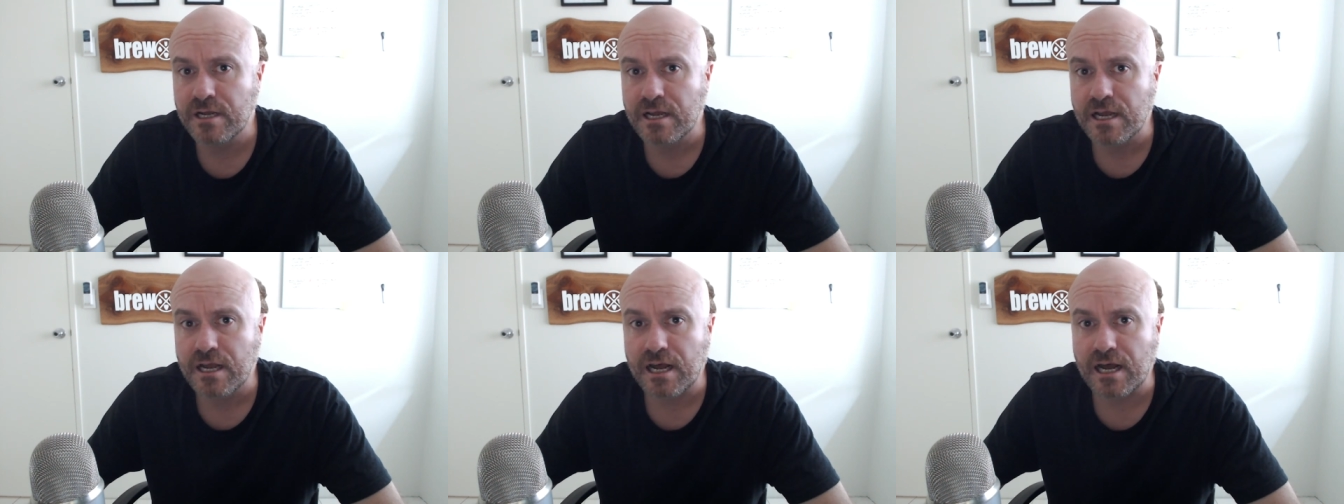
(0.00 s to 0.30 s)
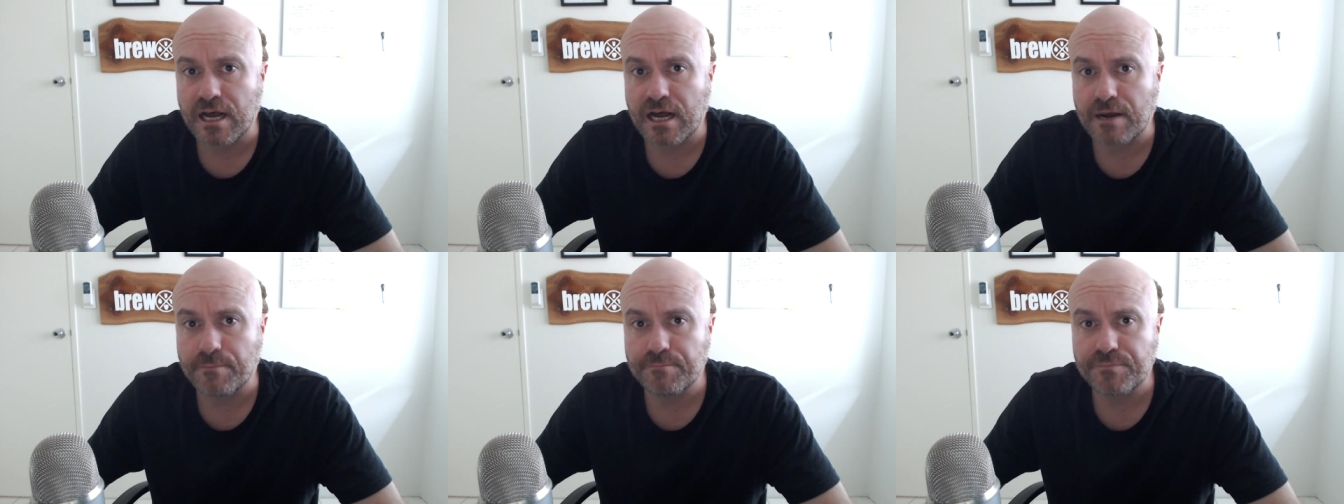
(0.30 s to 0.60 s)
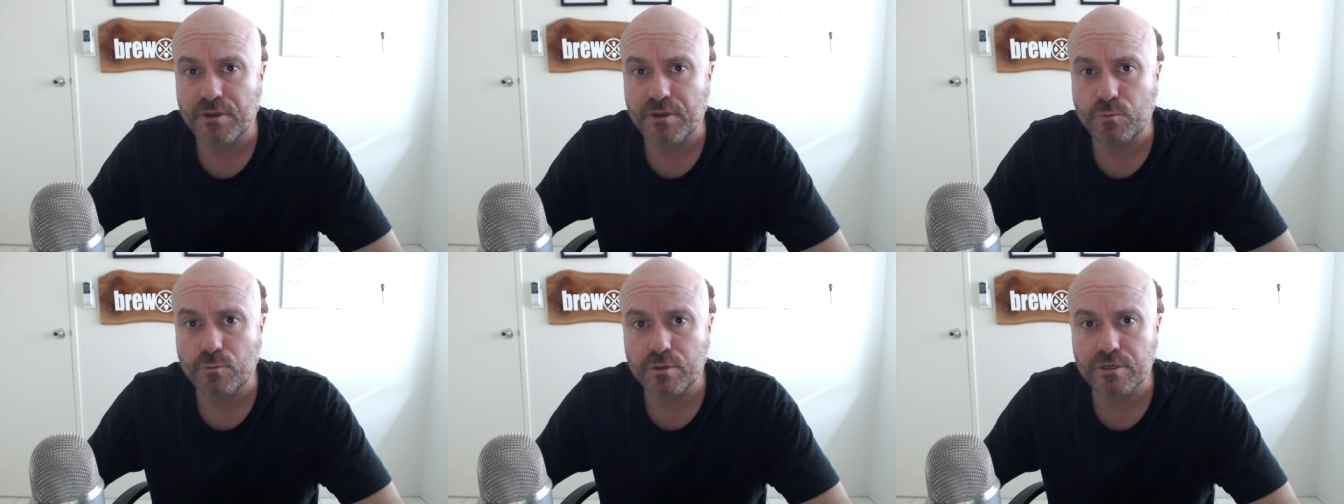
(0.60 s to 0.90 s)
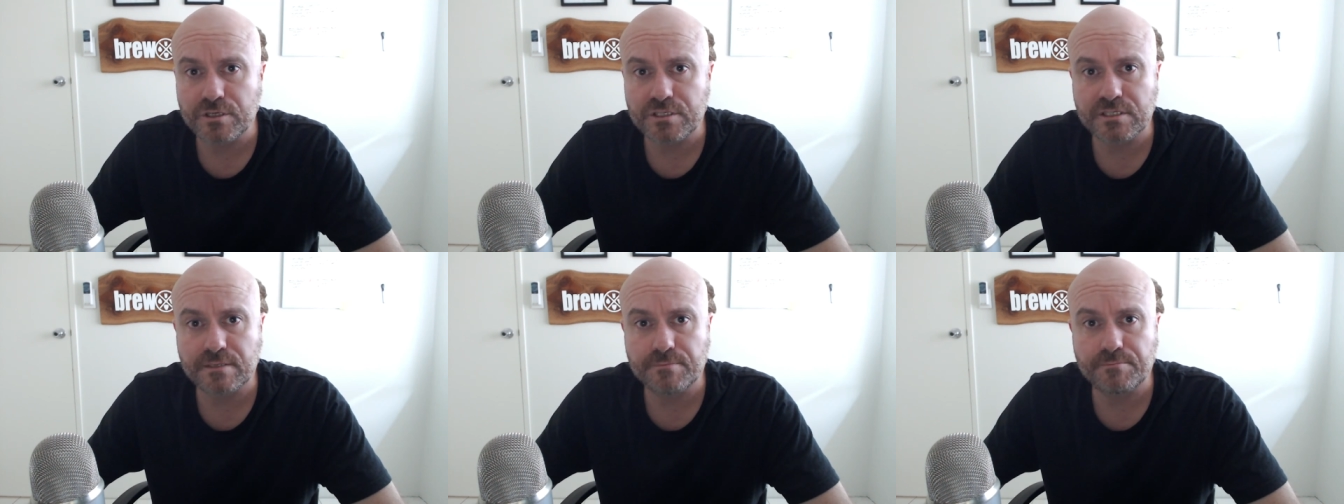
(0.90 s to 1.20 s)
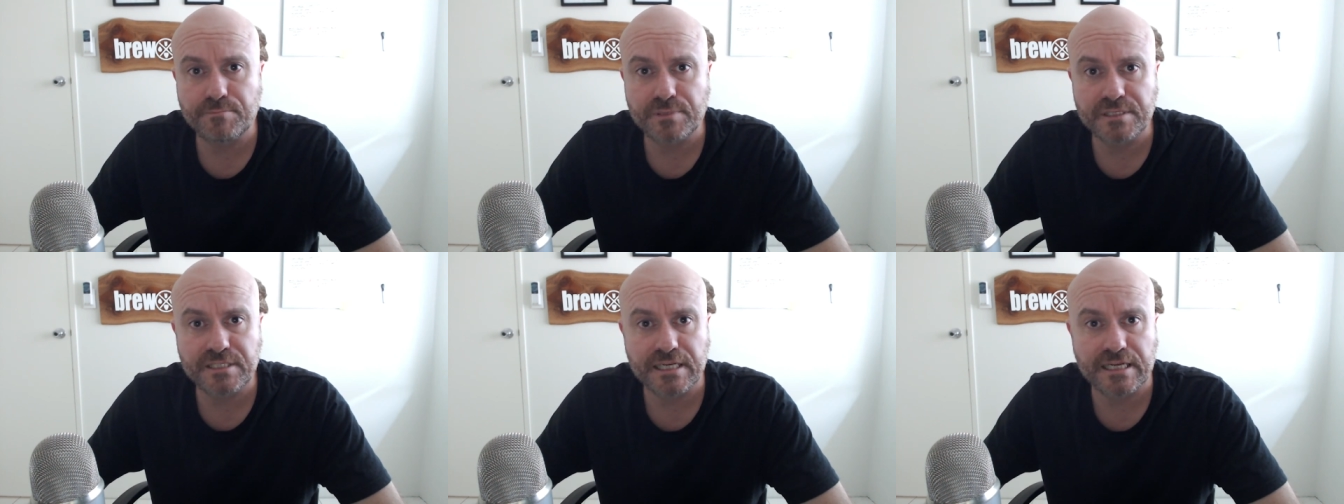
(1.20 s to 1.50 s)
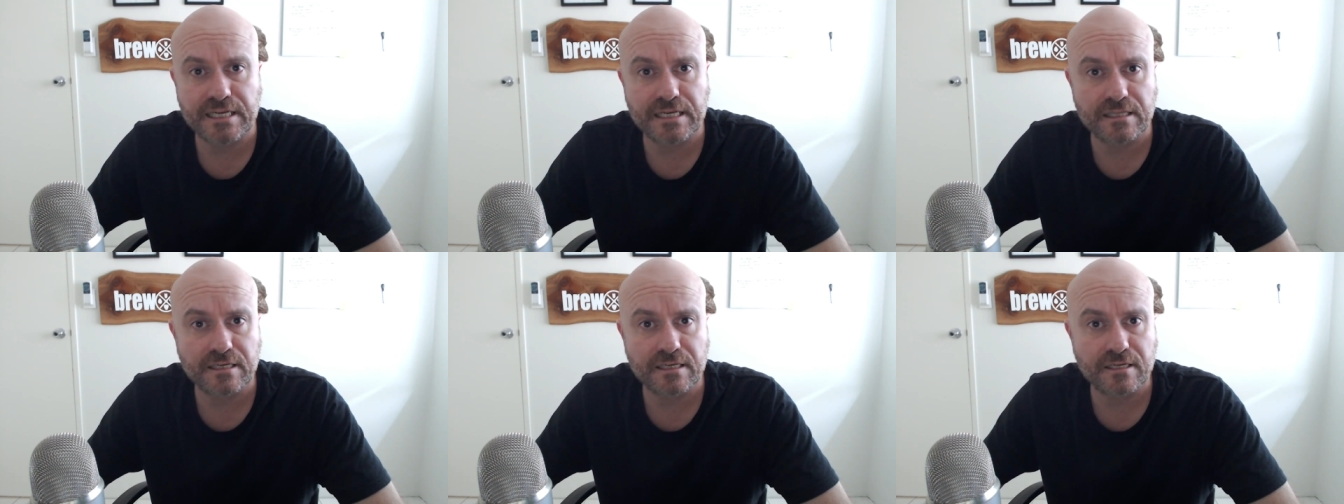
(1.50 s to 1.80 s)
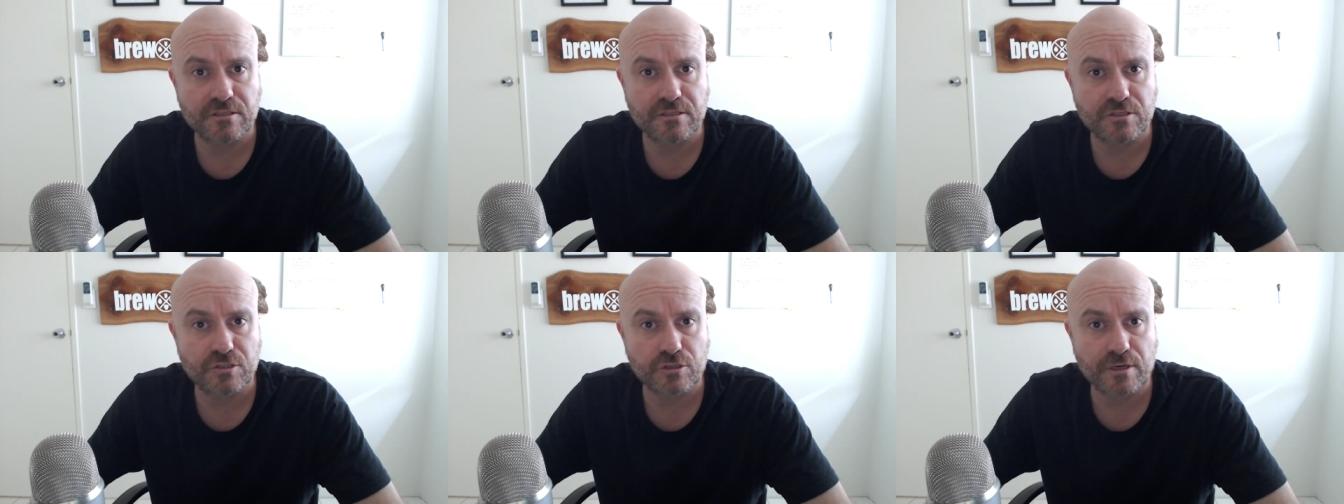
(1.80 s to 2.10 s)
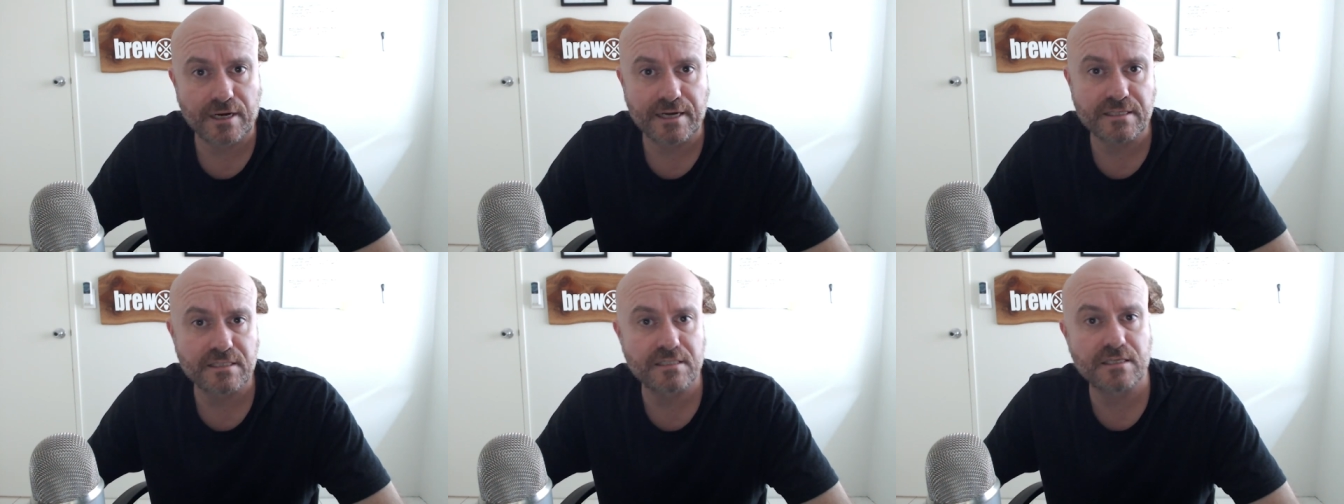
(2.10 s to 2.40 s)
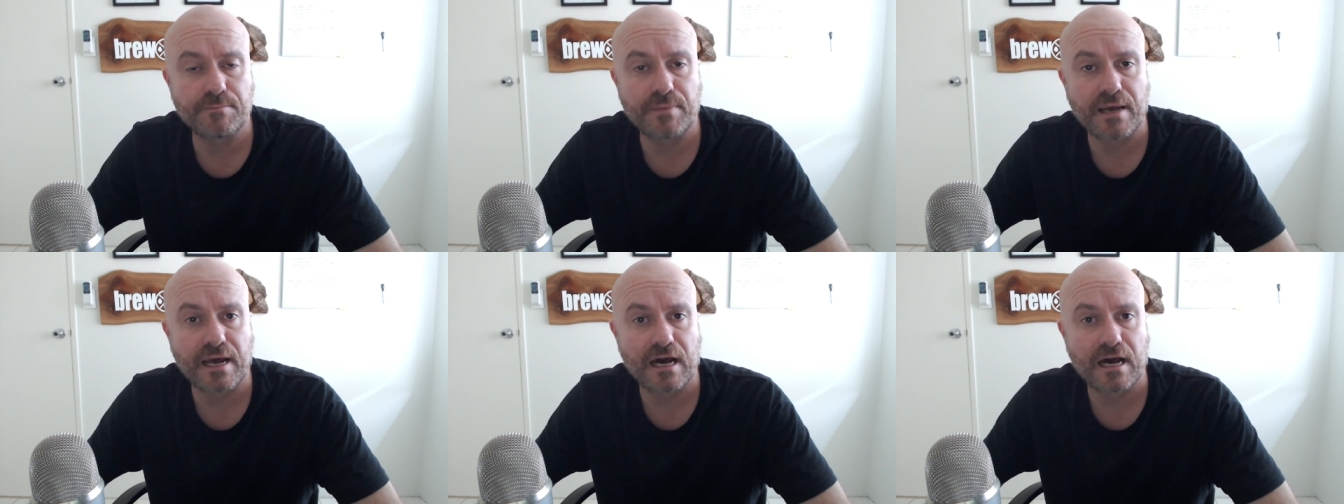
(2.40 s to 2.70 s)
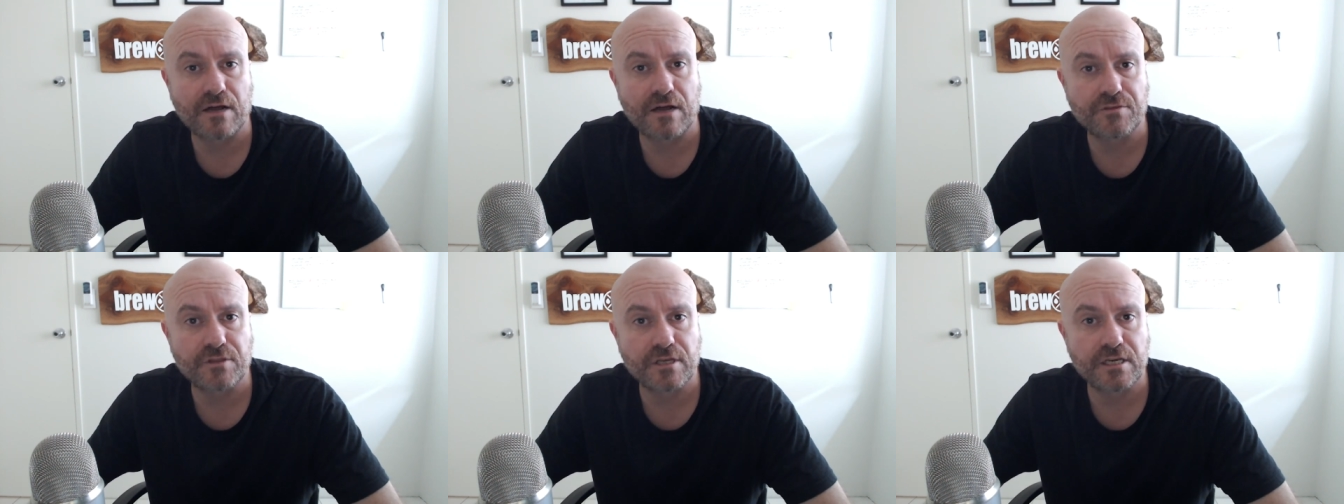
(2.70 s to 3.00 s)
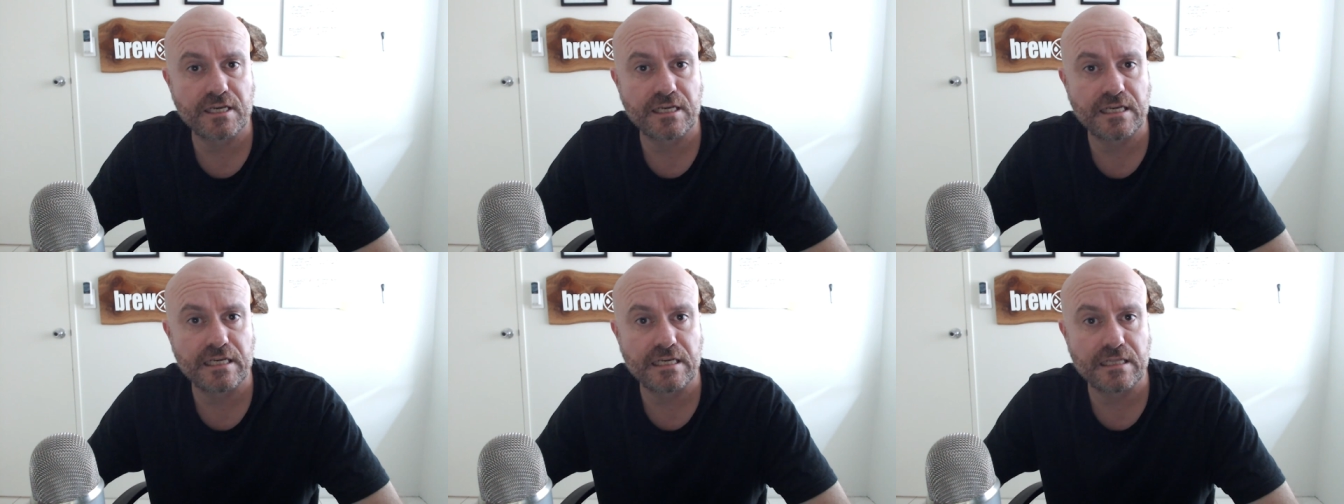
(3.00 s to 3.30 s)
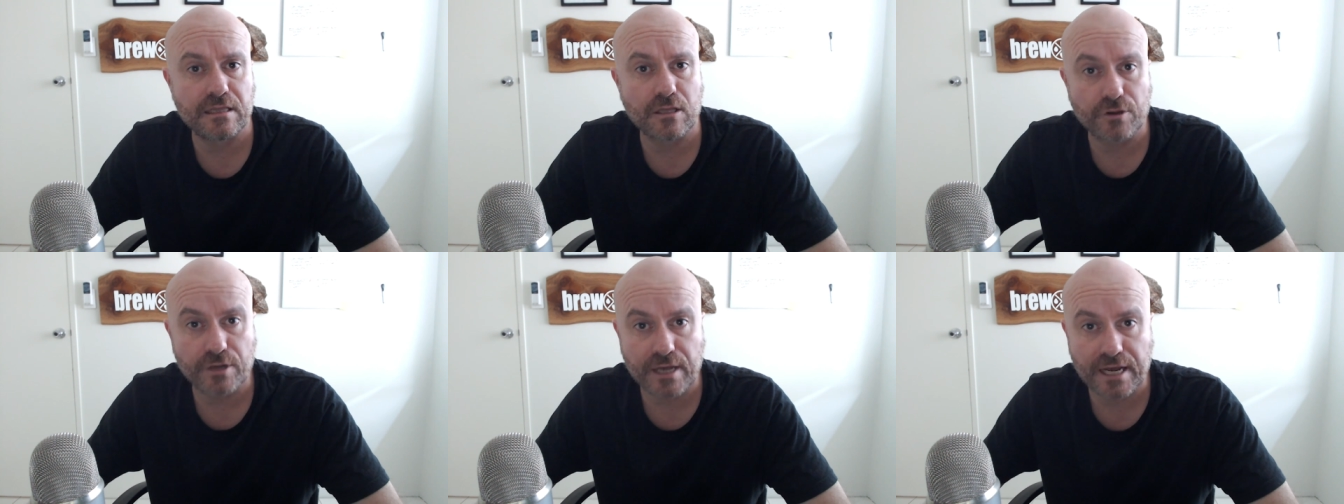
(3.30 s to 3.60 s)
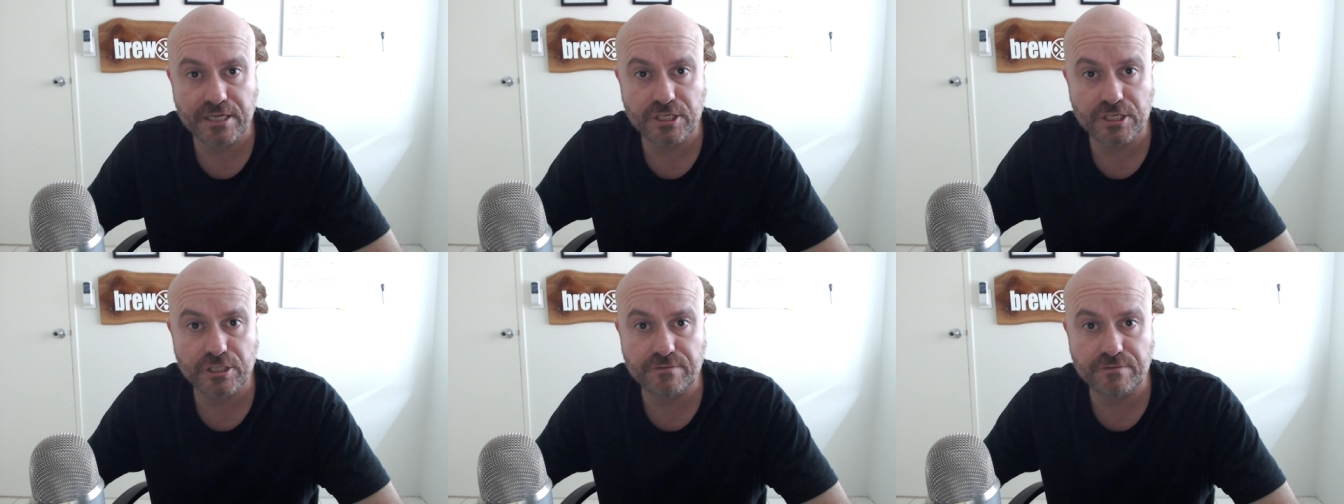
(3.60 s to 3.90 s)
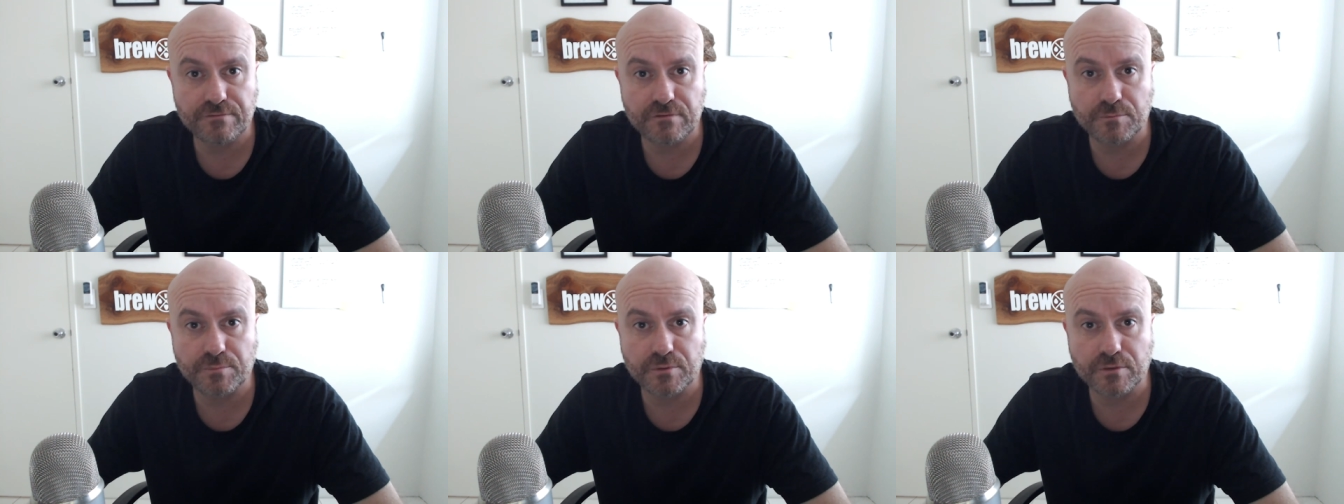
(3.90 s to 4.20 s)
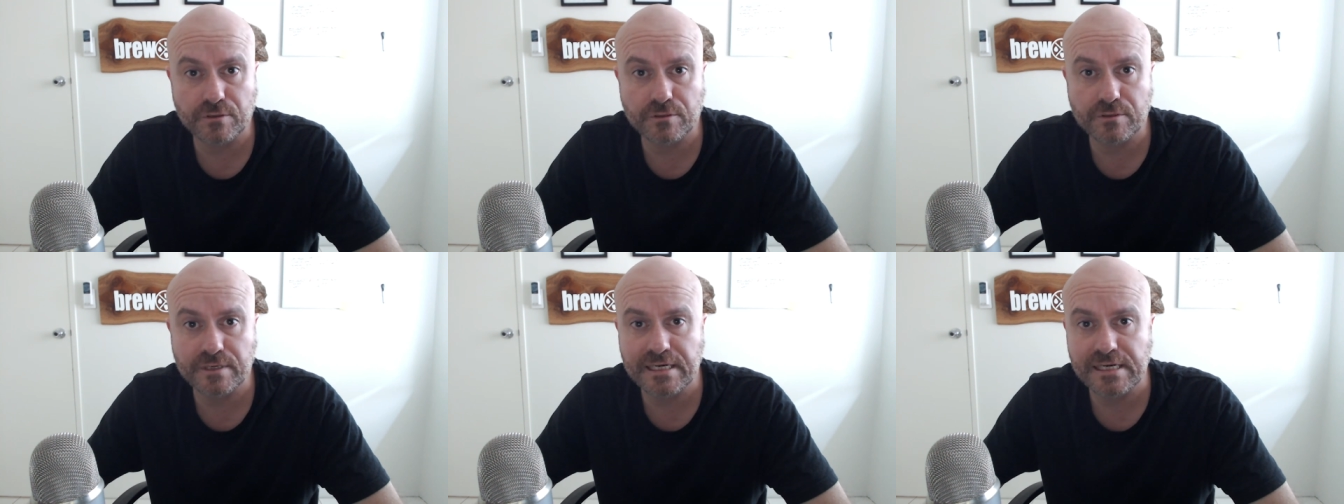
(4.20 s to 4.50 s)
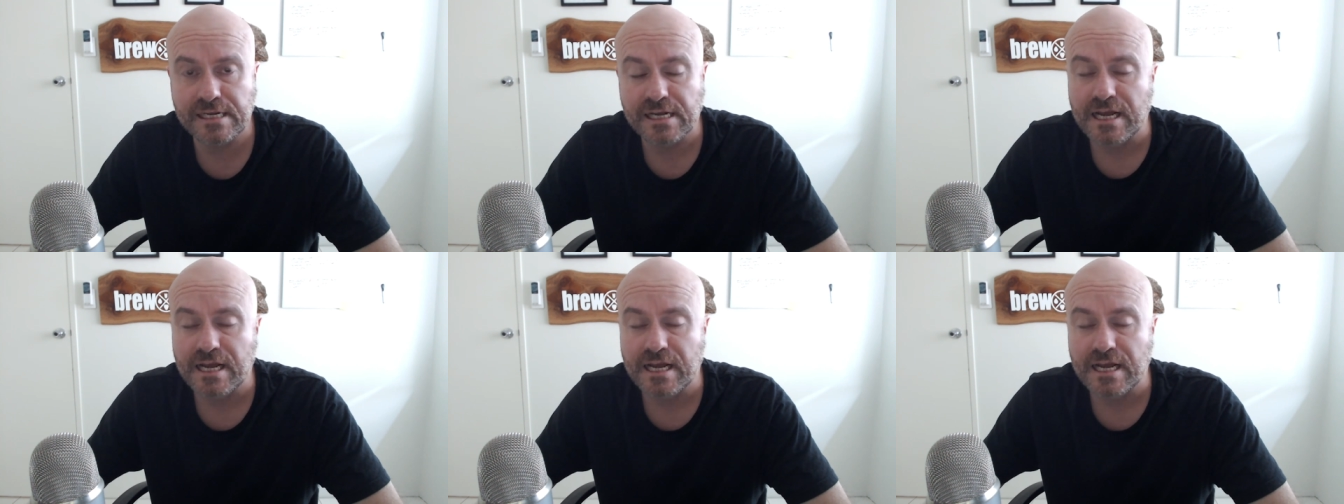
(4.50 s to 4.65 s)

um, there were some particular constraints about the location of the brewery.